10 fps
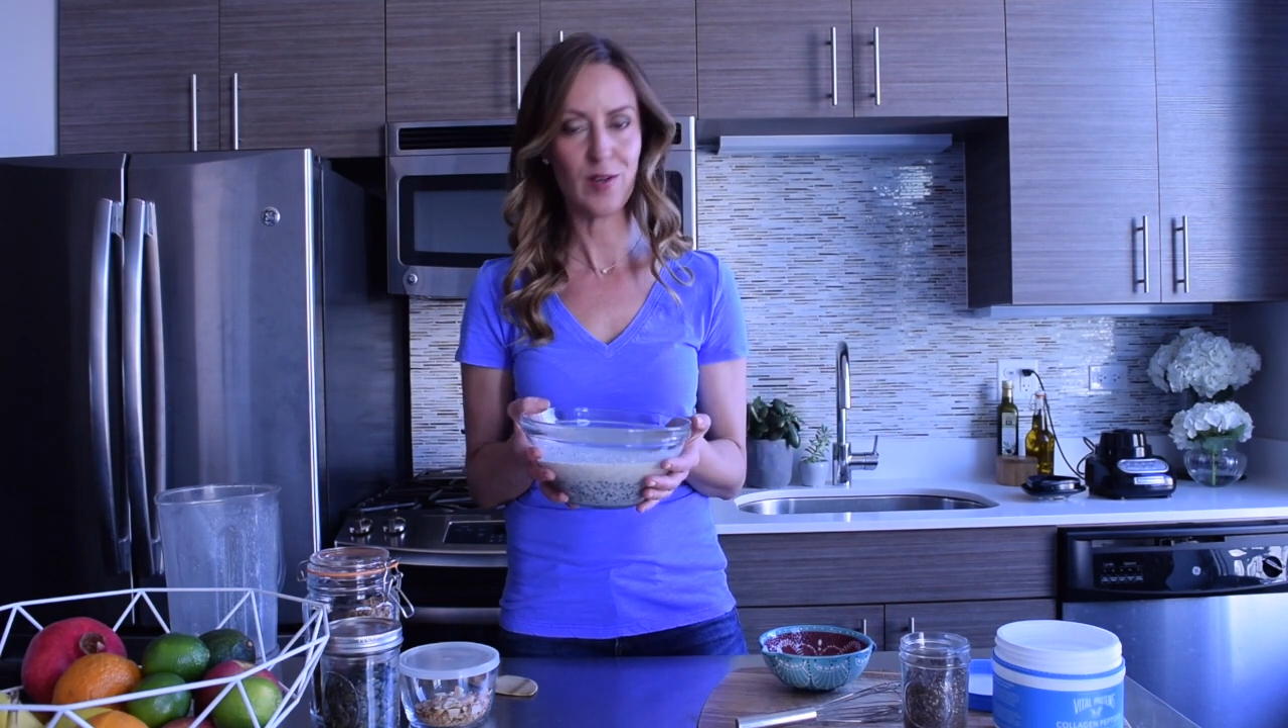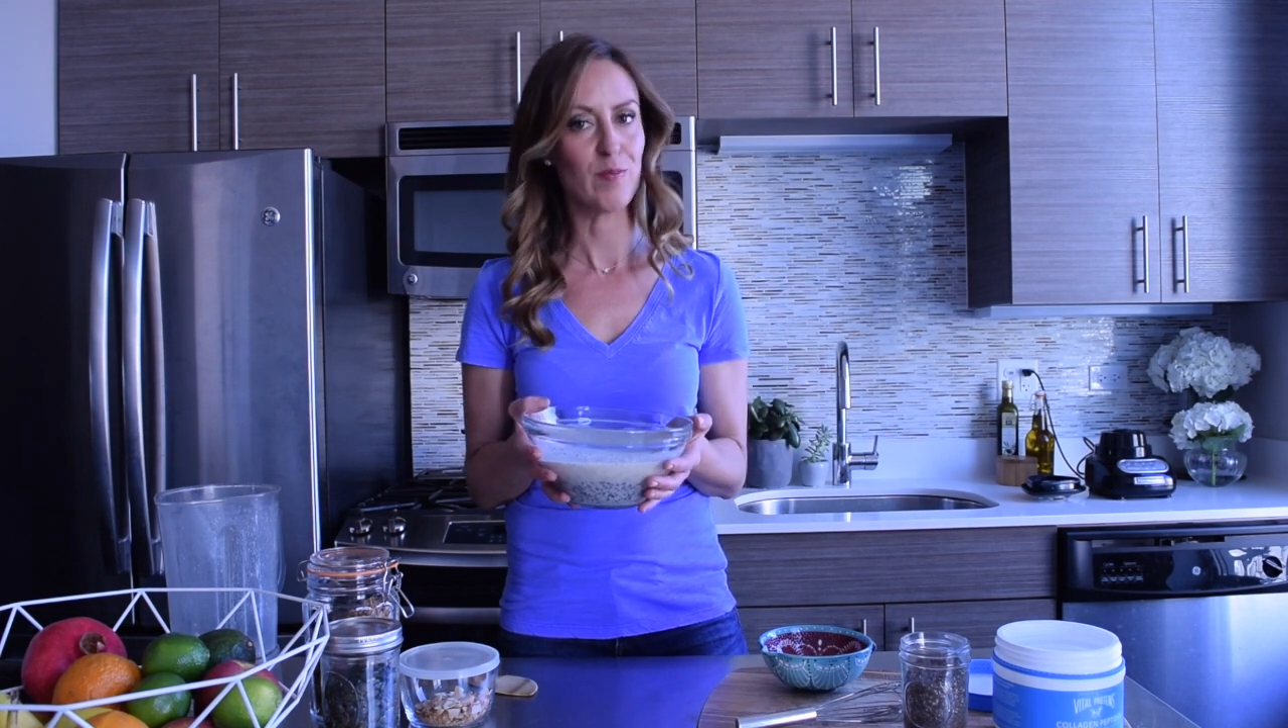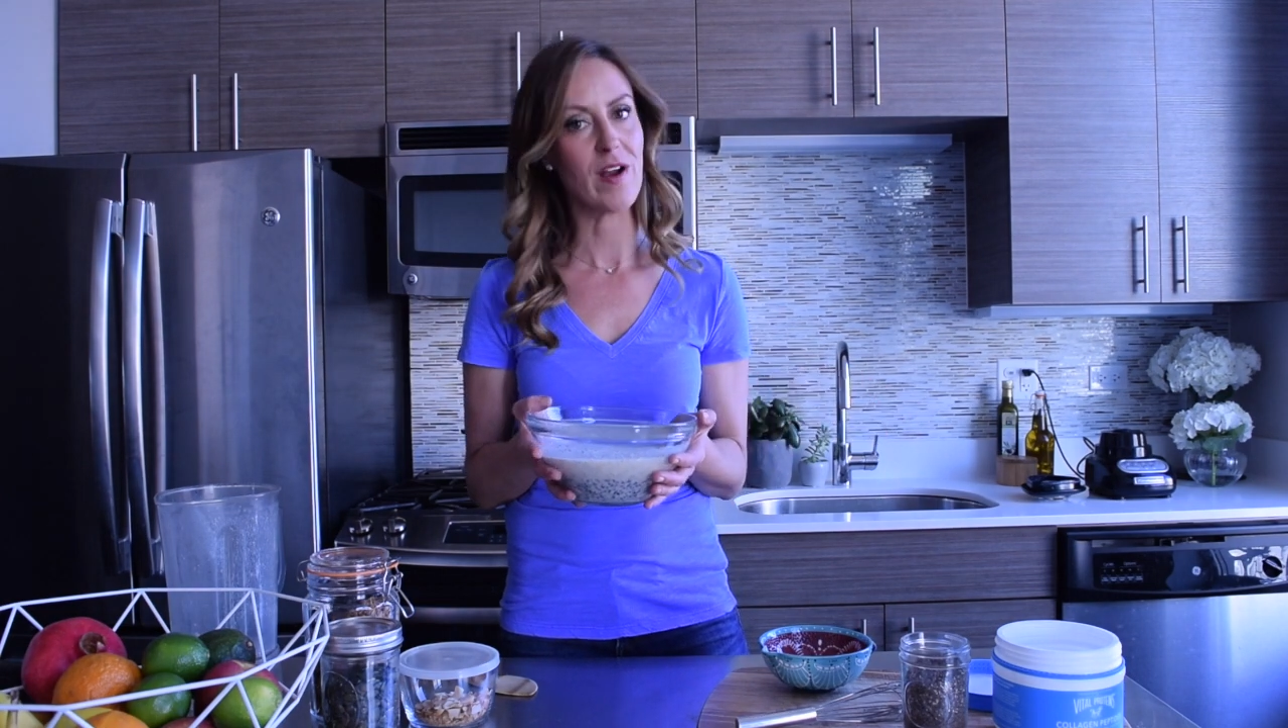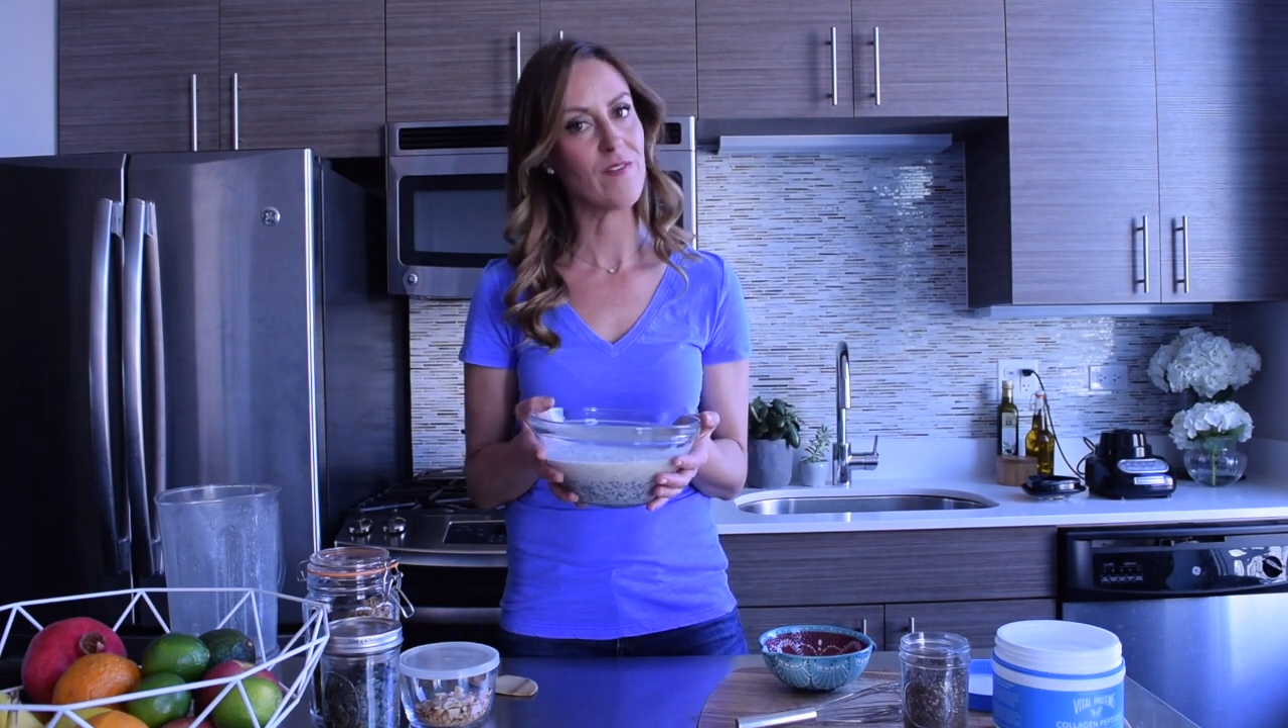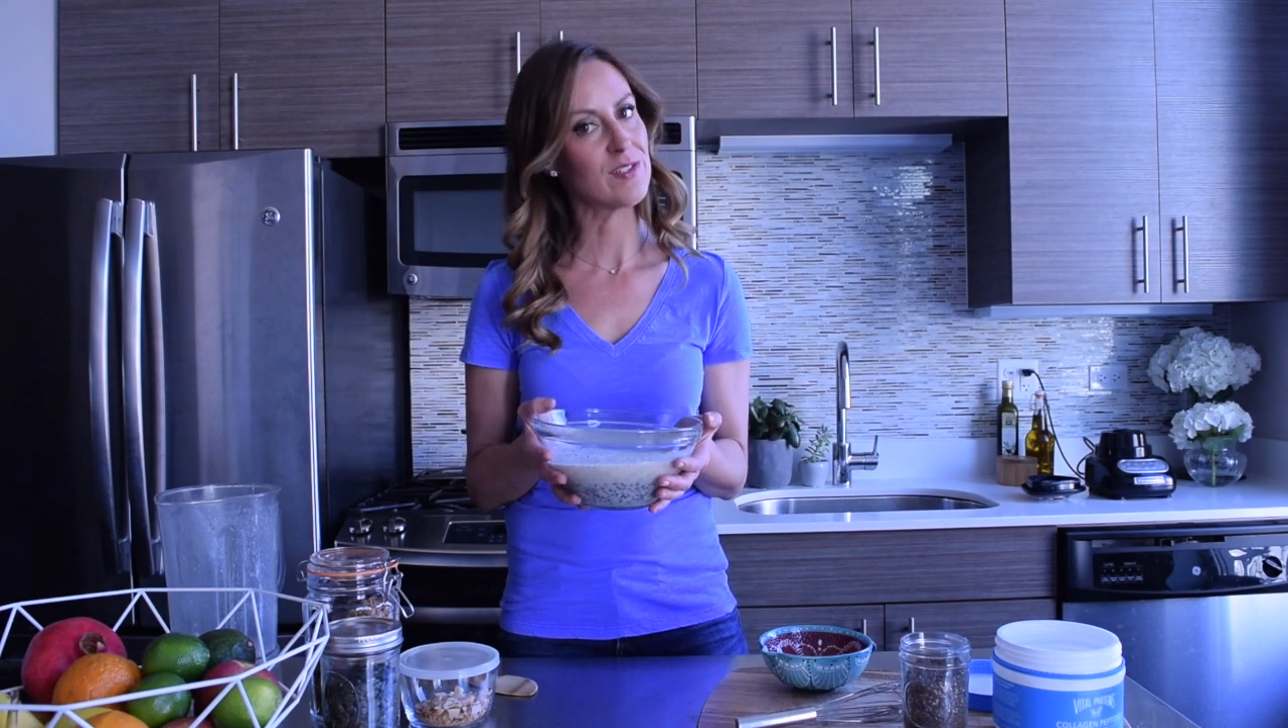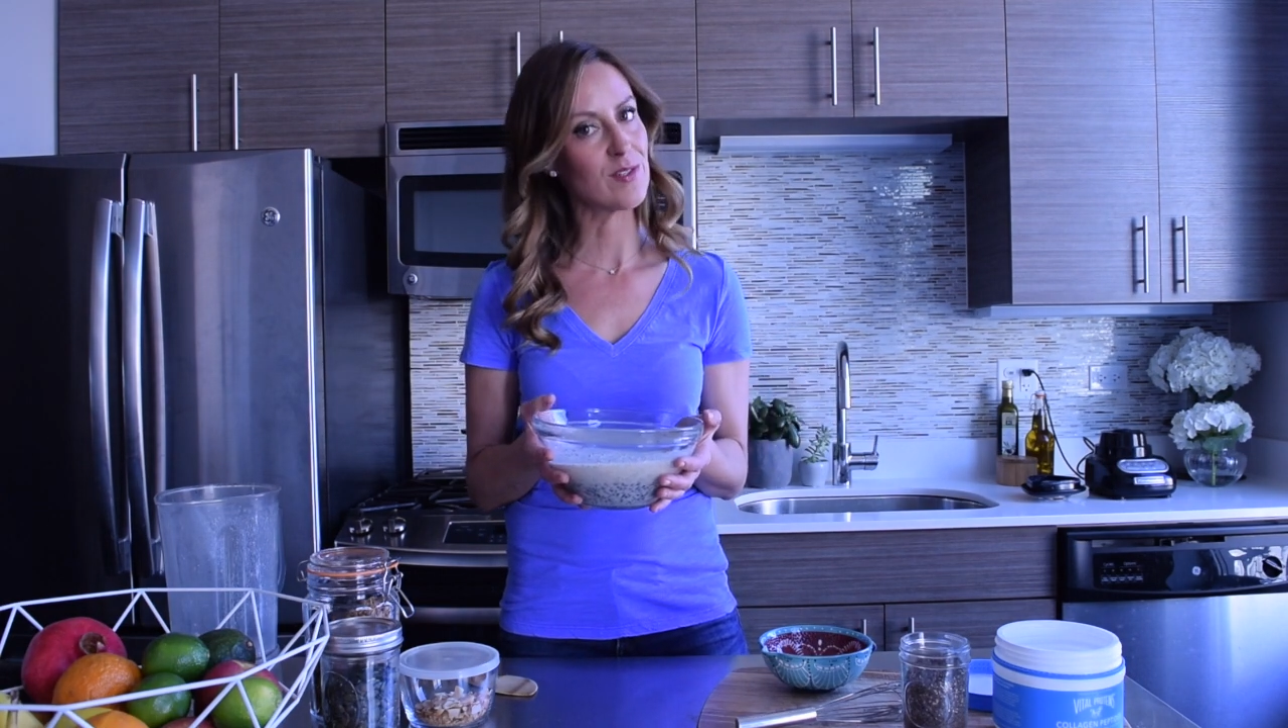your breakfast